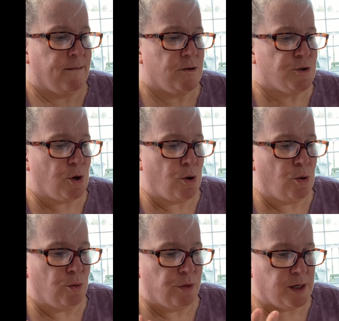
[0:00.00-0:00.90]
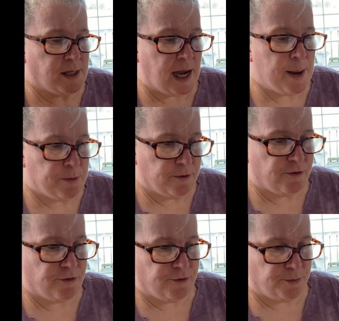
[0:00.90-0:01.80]
So the type
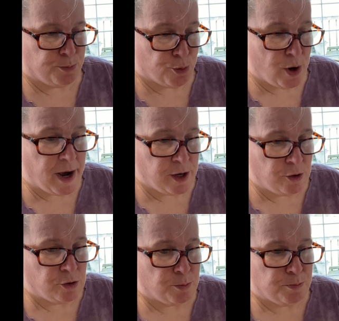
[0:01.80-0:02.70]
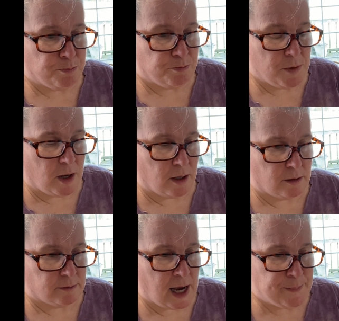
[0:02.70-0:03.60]
of perennial
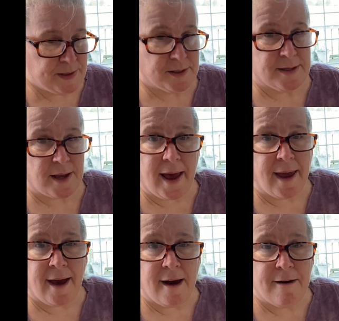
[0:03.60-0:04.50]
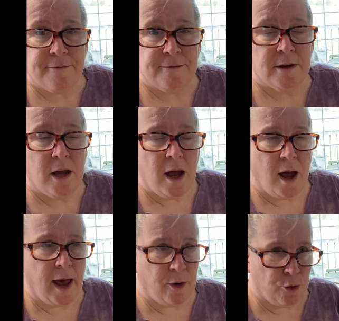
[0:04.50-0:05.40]
hibiscus I have,
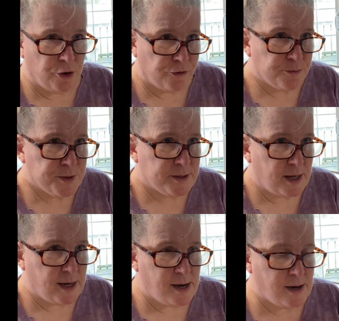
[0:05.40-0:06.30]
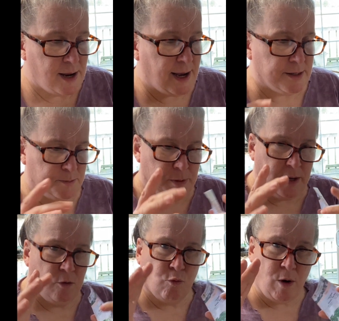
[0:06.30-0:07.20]
I grew it from seed. It has
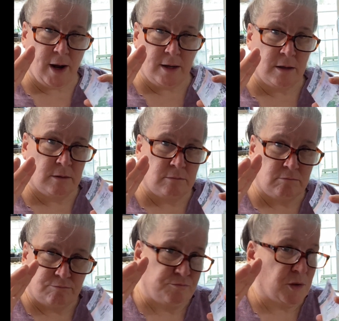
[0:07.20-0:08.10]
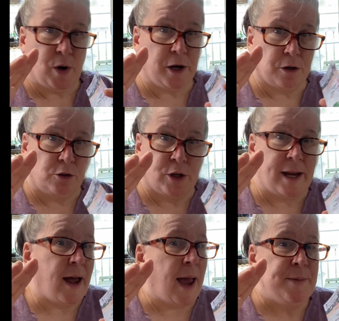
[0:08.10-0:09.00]
big red, the regular
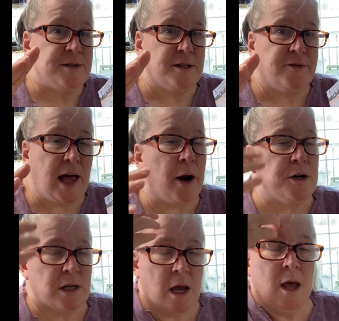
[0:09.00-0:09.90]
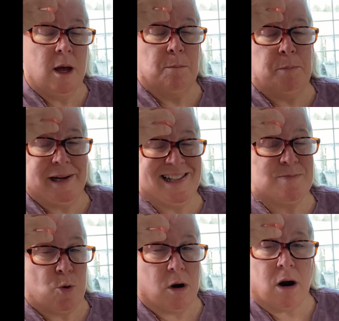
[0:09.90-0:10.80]
looking hibiscus flowers, but
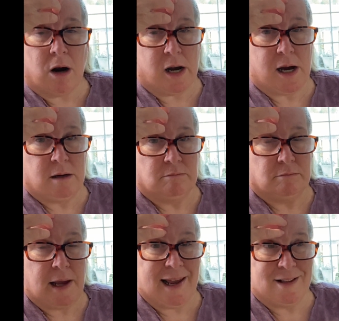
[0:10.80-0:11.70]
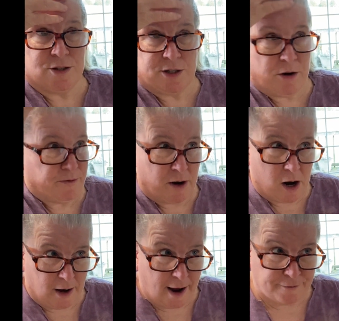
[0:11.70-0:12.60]
it's more hardy. And so
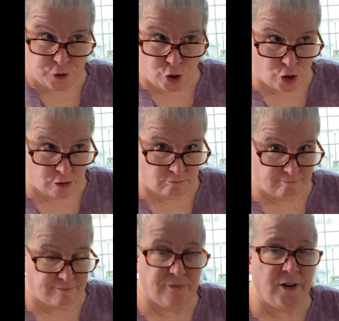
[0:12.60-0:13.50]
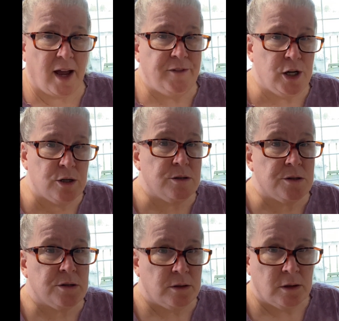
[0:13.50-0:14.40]
far after 5 years,